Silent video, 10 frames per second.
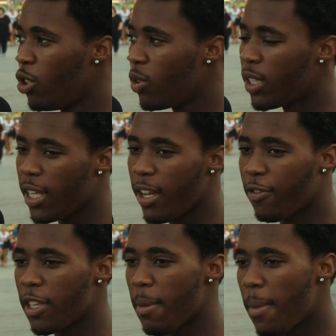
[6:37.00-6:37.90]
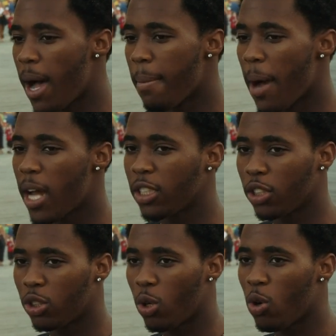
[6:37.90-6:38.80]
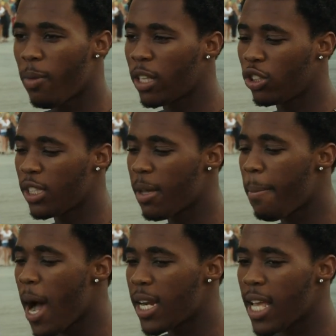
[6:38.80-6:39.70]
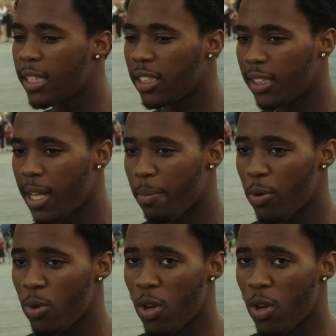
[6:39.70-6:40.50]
You can care for your mind, body, and soul by treating your body as a temple.